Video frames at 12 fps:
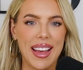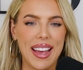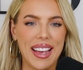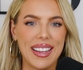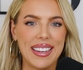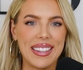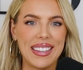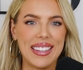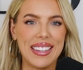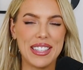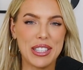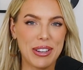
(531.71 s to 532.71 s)
and
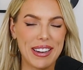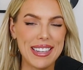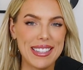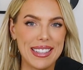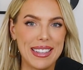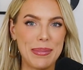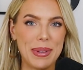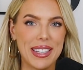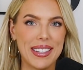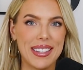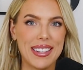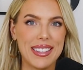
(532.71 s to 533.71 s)
it's crazy
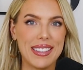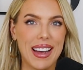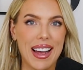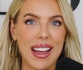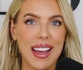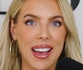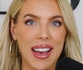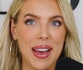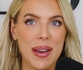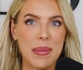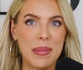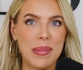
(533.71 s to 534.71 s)
because I
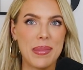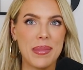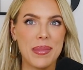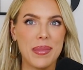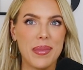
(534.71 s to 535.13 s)
am